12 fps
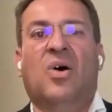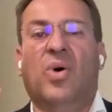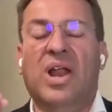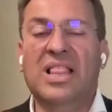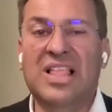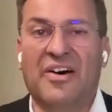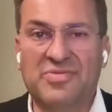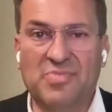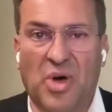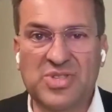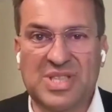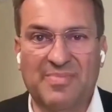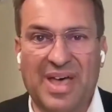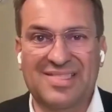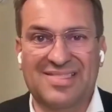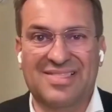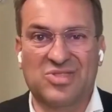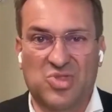What I loved most
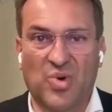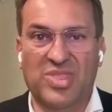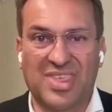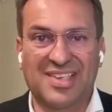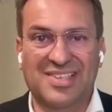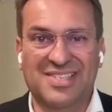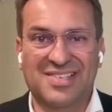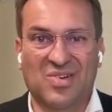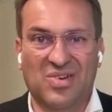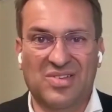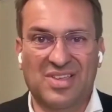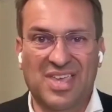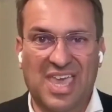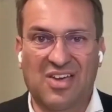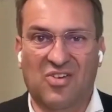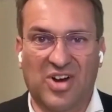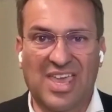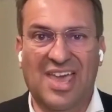about doing this
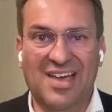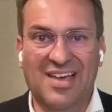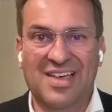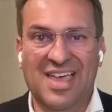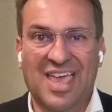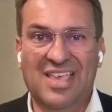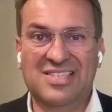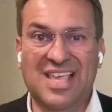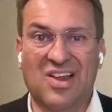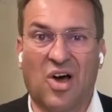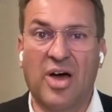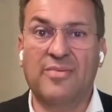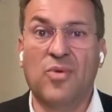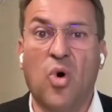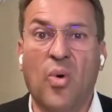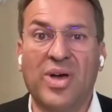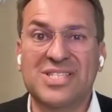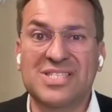year on year is that I'm
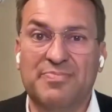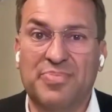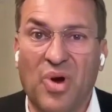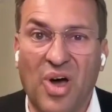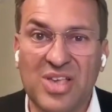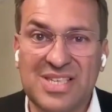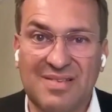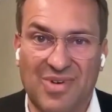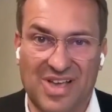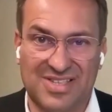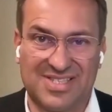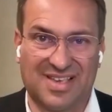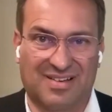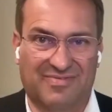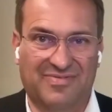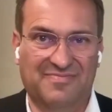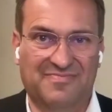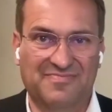always surprising myself.